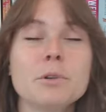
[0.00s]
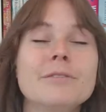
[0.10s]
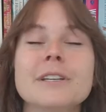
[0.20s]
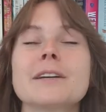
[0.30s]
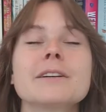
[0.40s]

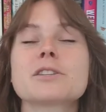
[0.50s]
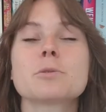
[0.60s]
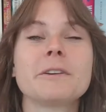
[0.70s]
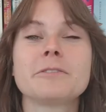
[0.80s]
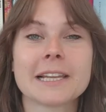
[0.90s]
Moving
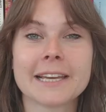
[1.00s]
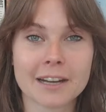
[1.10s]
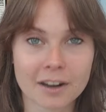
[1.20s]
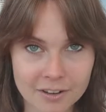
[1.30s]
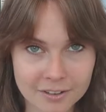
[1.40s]
swiftly
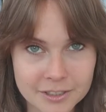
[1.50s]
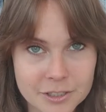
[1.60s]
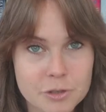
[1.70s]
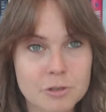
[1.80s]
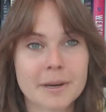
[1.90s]

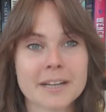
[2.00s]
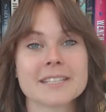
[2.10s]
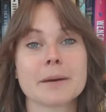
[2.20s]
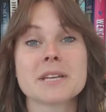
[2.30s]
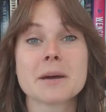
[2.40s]
along to my
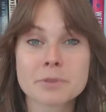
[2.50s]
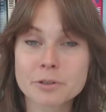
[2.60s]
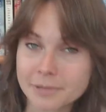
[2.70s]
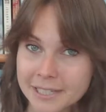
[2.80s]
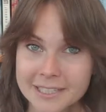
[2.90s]

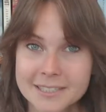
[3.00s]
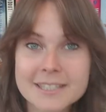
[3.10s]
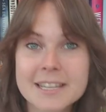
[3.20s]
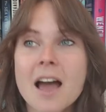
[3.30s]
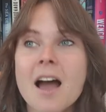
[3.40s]
September
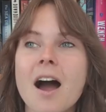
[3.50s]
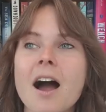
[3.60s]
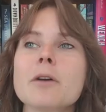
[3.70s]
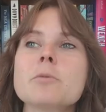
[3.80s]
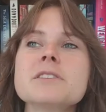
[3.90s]
reads,
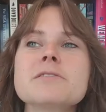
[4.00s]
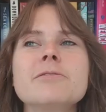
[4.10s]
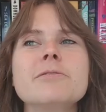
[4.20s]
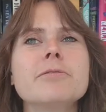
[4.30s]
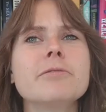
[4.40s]
I was
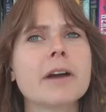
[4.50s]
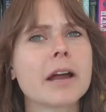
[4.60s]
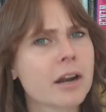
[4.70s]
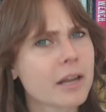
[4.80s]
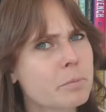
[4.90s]

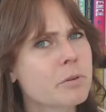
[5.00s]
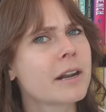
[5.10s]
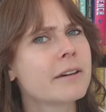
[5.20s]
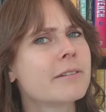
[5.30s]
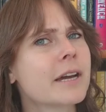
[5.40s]
fairly
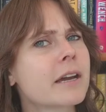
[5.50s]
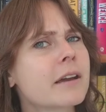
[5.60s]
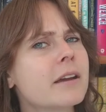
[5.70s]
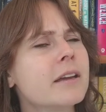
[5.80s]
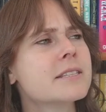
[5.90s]

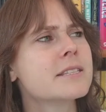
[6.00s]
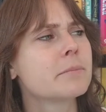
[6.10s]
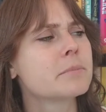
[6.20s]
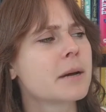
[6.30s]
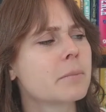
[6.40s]
prolific in
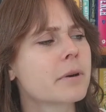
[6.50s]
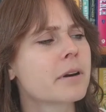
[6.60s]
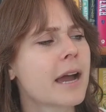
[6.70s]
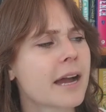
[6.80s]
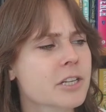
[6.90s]

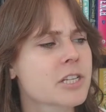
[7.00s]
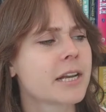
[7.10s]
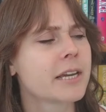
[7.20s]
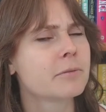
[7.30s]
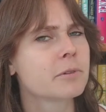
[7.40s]
September,
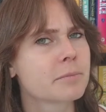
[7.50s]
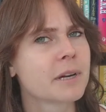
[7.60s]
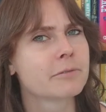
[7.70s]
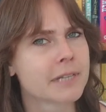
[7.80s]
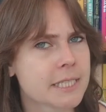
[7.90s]
actually, with
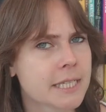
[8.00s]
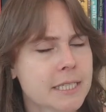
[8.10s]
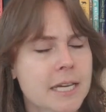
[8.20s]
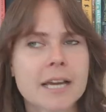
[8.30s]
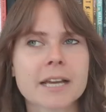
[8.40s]
my
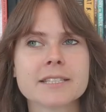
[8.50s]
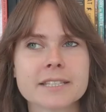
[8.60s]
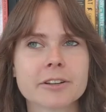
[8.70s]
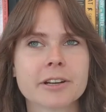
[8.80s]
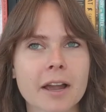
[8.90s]
reading,
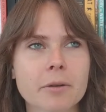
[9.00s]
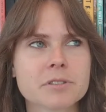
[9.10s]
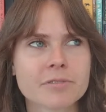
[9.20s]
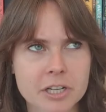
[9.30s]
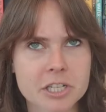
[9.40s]
considering I
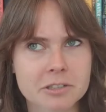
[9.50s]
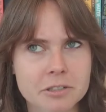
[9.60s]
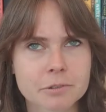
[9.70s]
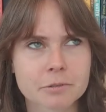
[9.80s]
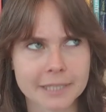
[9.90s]
was fresh out
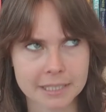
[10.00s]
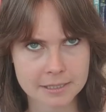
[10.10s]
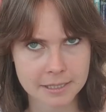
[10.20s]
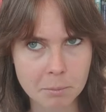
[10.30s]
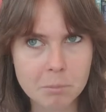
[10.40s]
of a reading
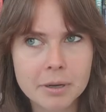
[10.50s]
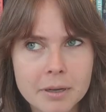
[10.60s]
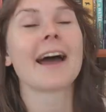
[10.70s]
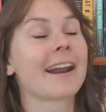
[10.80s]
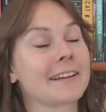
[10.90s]
slump.
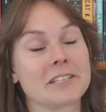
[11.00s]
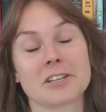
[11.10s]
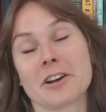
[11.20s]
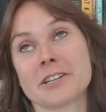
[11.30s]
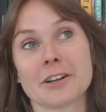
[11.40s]
And I
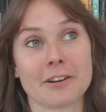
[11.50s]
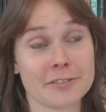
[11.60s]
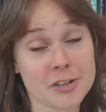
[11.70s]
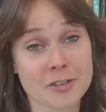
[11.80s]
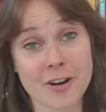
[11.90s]
started
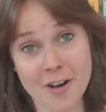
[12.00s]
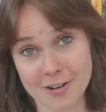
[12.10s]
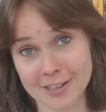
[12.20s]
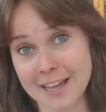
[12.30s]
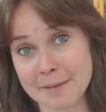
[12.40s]
off
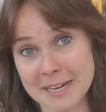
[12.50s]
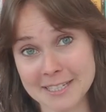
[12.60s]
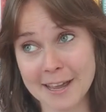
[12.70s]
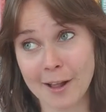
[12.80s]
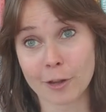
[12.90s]
strong, let me
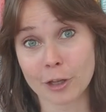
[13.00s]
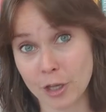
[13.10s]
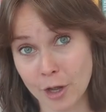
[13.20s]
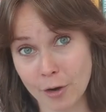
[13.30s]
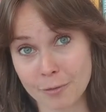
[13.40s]
tell
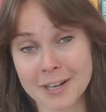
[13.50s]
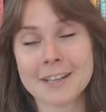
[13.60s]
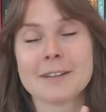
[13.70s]
you.